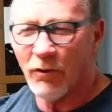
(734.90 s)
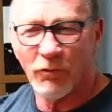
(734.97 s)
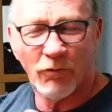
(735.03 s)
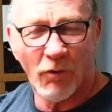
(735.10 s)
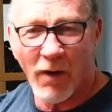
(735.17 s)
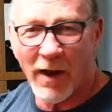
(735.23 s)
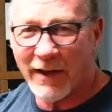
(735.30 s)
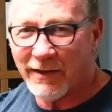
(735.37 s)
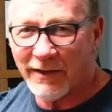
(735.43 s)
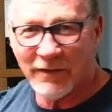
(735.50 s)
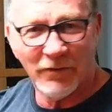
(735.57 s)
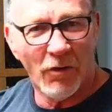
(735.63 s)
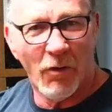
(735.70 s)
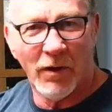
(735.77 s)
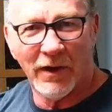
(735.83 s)
grinding
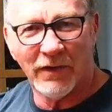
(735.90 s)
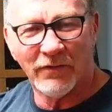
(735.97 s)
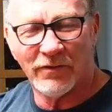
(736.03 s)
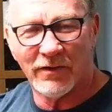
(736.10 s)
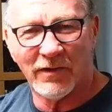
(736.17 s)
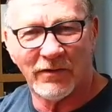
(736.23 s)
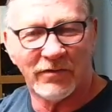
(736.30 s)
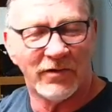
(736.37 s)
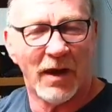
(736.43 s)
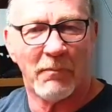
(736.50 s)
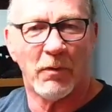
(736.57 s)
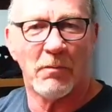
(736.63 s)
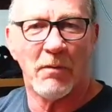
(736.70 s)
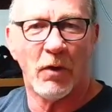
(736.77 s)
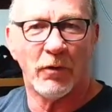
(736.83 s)
noise in a
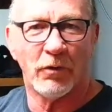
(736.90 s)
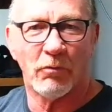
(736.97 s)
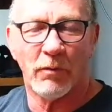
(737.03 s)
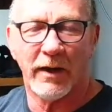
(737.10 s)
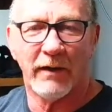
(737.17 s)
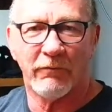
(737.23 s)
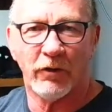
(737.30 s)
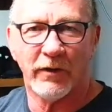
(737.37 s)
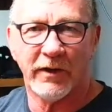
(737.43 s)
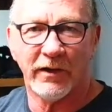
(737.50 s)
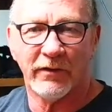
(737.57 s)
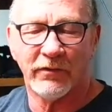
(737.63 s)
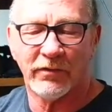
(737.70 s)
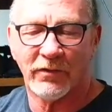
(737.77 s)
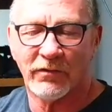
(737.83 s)
stepper motor, whatever it
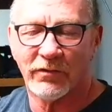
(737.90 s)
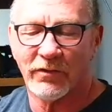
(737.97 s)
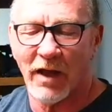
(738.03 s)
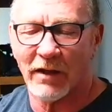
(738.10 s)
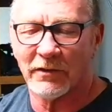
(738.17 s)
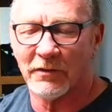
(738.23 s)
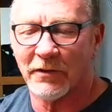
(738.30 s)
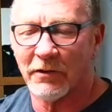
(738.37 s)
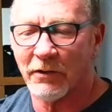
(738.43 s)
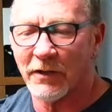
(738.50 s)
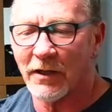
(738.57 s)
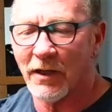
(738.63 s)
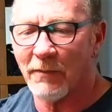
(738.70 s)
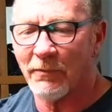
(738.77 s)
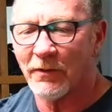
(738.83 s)
is, it's not clearing
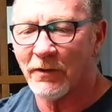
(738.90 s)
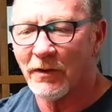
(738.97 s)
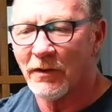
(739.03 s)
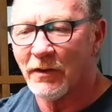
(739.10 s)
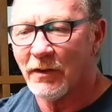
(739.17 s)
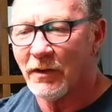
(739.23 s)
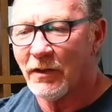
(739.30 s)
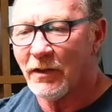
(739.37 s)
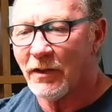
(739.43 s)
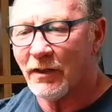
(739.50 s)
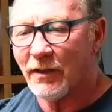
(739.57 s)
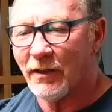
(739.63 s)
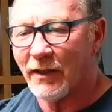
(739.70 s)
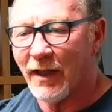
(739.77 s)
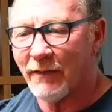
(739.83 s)
up
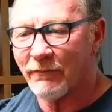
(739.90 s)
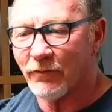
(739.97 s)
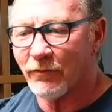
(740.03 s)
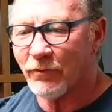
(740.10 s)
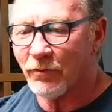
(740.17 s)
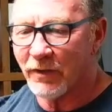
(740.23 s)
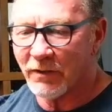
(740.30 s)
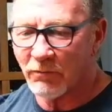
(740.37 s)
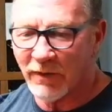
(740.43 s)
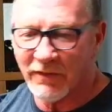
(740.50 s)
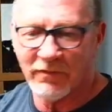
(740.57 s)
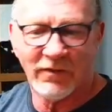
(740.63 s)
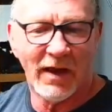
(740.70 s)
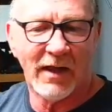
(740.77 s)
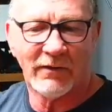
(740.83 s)
after doing
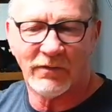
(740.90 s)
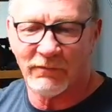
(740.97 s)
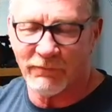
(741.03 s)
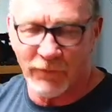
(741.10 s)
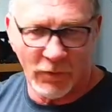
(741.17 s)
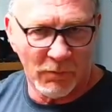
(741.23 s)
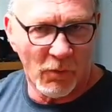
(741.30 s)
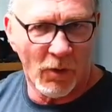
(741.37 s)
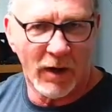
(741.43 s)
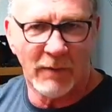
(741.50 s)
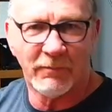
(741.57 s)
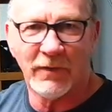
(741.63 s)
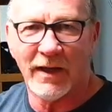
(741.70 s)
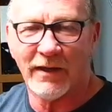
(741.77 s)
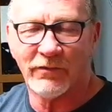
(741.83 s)
resets and firmware
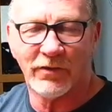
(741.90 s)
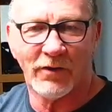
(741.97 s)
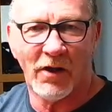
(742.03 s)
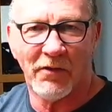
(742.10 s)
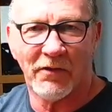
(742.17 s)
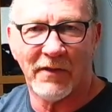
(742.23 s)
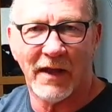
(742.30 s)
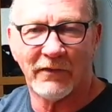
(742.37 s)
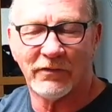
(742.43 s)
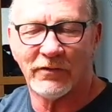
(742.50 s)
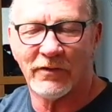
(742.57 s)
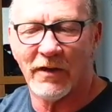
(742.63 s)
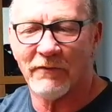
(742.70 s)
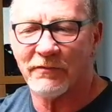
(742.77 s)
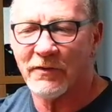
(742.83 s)
updates and all of that
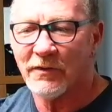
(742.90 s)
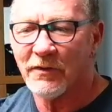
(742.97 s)
stuff.